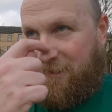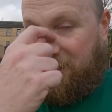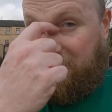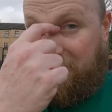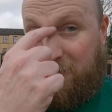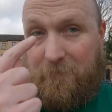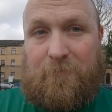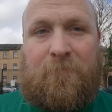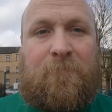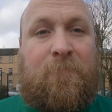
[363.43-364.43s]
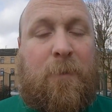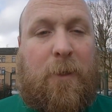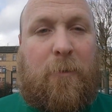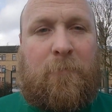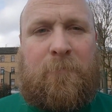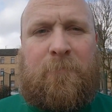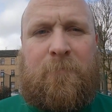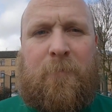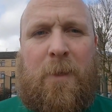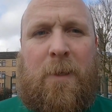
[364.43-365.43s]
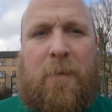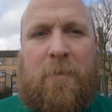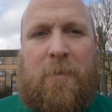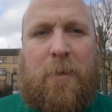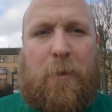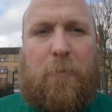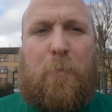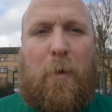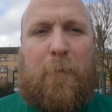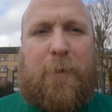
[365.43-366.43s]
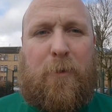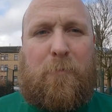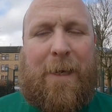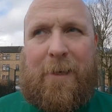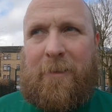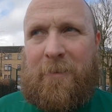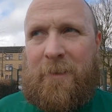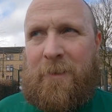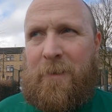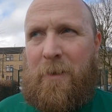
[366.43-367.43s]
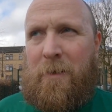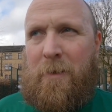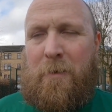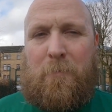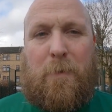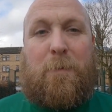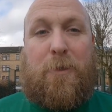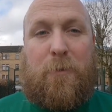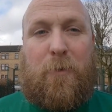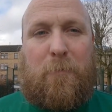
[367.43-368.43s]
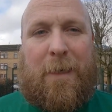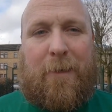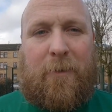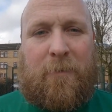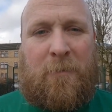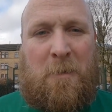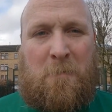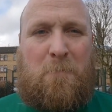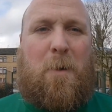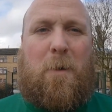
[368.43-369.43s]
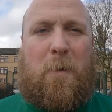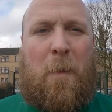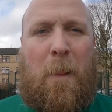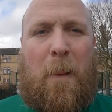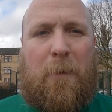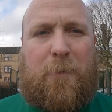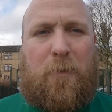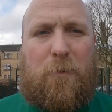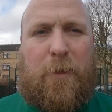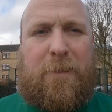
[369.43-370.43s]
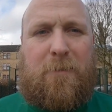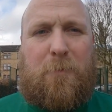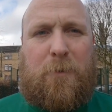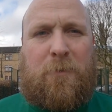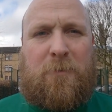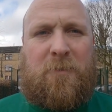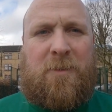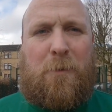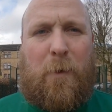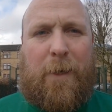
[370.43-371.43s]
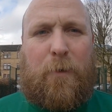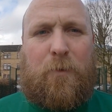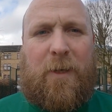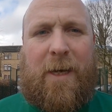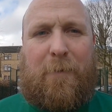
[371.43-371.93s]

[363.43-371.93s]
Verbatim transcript: just, you know, could probably do better, maybe should do better, but let's go and ride some more and see what else